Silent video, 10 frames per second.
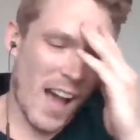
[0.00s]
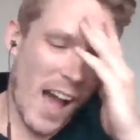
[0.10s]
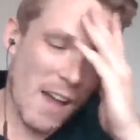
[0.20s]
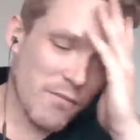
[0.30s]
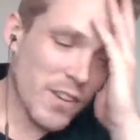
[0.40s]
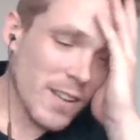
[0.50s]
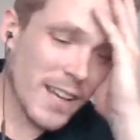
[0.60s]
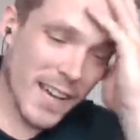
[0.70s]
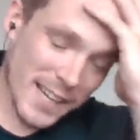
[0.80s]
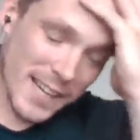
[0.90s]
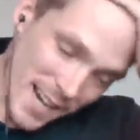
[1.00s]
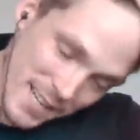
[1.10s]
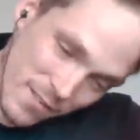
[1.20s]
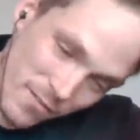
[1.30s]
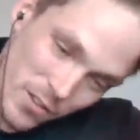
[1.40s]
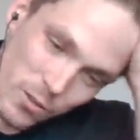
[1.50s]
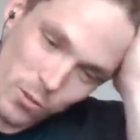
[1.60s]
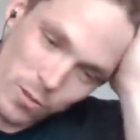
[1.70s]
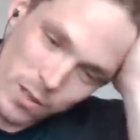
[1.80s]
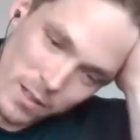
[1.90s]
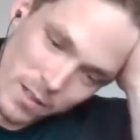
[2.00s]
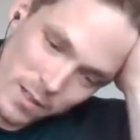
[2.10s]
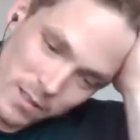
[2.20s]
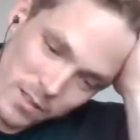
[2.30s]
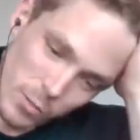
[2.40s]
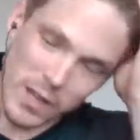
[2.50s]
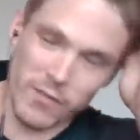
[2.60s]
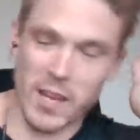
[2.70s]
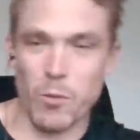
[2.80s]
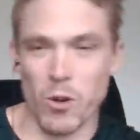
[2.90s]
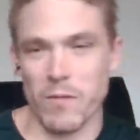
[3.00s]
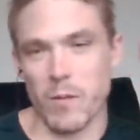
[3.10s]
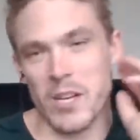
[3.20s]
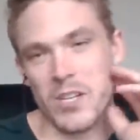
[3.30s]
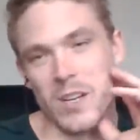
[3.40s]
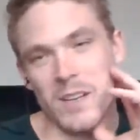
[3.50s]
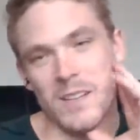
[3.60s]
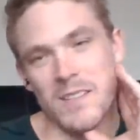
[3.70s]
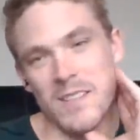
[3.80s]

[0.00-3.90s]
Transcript: I feel like I kind of do. Do we have any more information on it